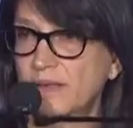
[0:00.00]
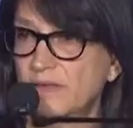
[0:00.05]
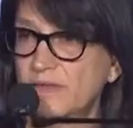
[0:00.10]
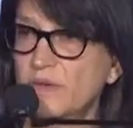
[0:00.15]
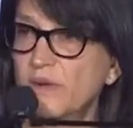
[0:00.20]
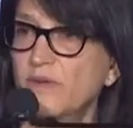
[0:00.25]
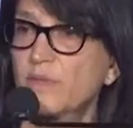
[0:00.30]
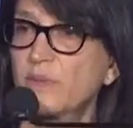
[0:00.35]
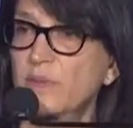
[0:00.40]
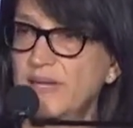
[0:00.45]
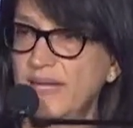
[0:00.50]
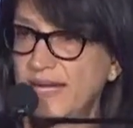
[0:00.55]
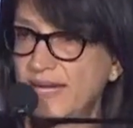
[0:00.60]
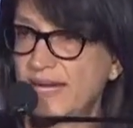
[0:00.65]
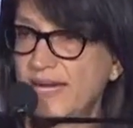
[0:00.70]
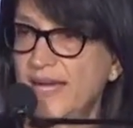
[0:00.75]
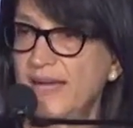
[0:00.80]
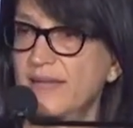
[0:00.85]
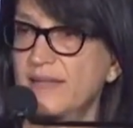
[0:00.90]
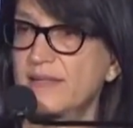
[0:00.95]
sort of
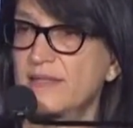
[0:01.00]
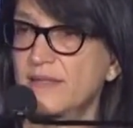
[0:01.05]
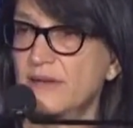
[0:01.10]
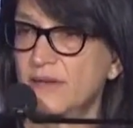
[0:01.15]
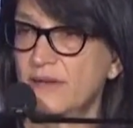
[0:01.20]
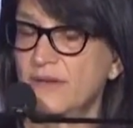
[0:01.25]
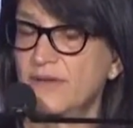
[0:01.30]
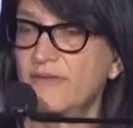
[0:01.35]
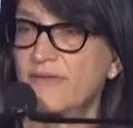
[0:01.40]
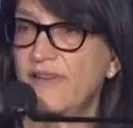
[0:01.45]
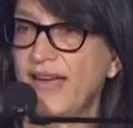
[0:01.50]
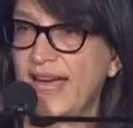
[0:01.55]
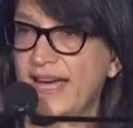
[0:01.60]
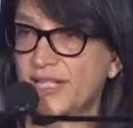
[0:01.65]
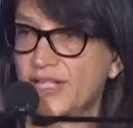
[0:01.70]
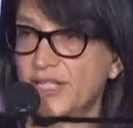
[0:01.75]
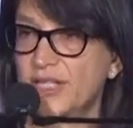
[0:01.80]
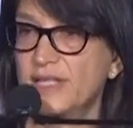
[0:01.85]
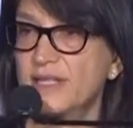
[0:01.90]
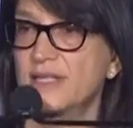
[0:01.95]
placate certain
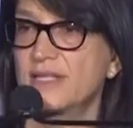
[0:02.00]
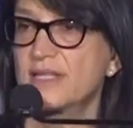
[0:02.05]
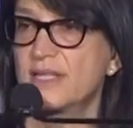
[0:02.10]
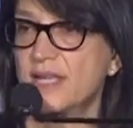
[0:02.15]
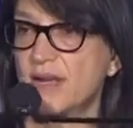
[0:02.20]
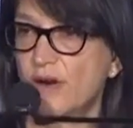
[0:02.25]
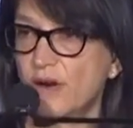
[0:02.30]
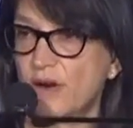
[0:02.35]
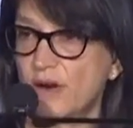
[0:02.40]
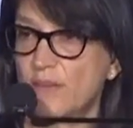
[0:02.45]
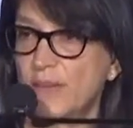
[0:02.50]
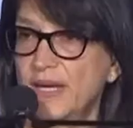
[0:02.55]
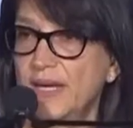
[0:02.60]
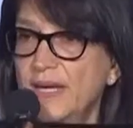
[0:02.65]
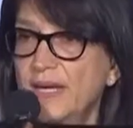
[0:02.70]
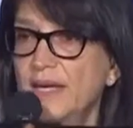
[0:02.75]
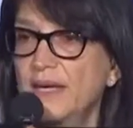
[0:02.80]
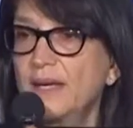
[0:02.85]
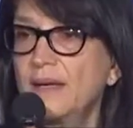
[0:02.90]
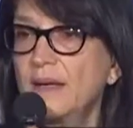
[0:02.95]
factions, the
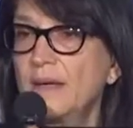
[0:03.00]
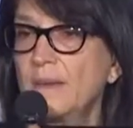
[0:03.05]
army,